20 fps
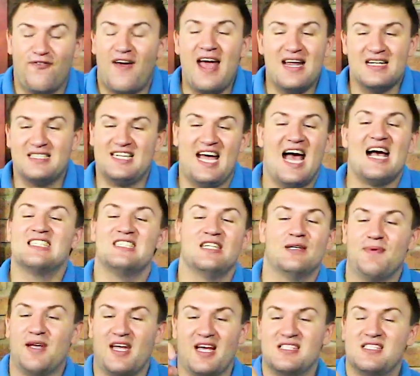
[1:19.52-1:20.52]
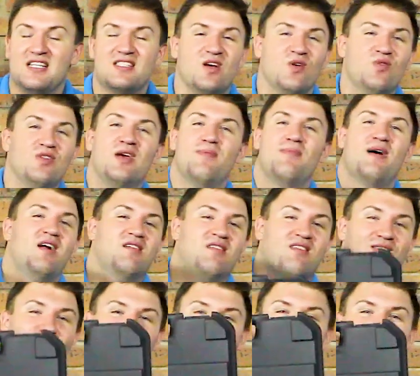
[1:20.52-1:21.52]
fantastic because it's only
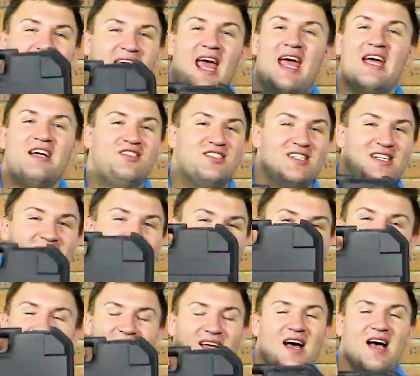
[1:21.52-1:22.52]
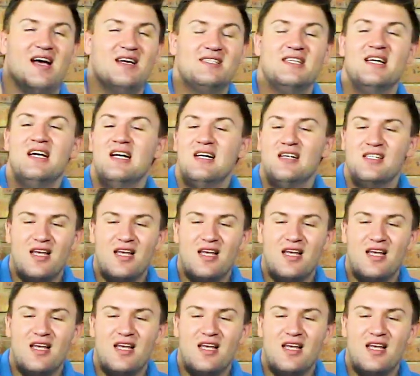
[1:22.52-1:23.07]
about 3 kgs in size.